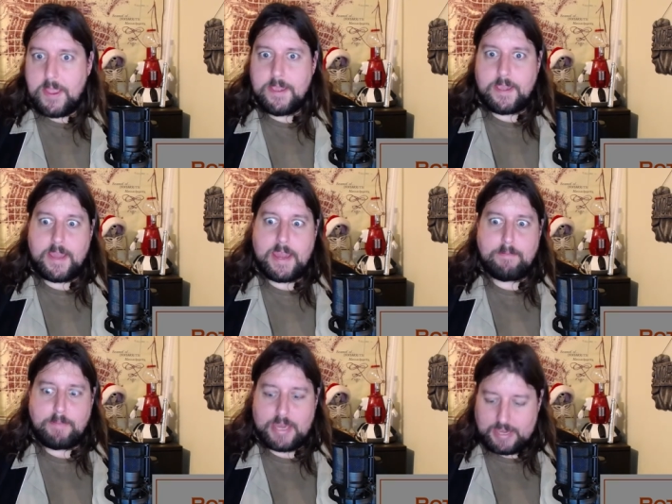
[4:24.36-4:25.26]
Yay
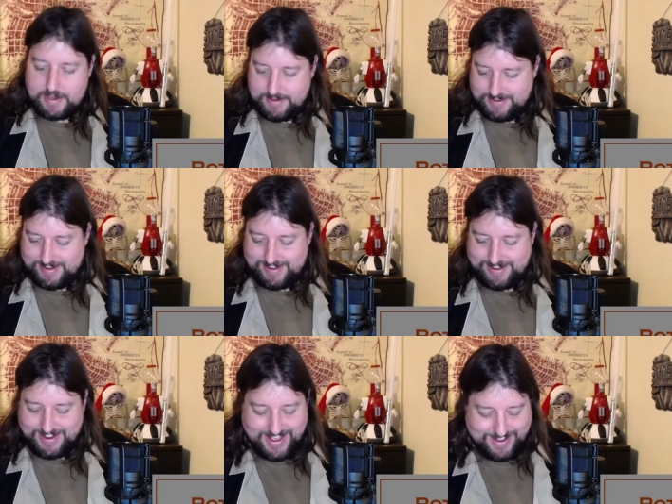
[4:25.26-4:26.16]
me. Uh,
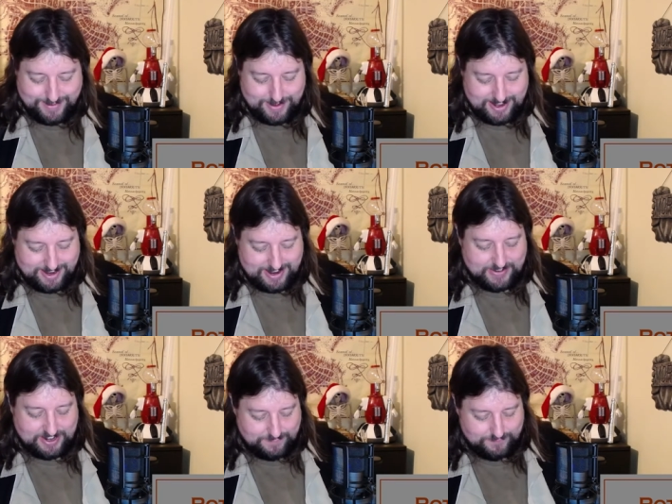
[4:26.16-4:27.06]
I mean,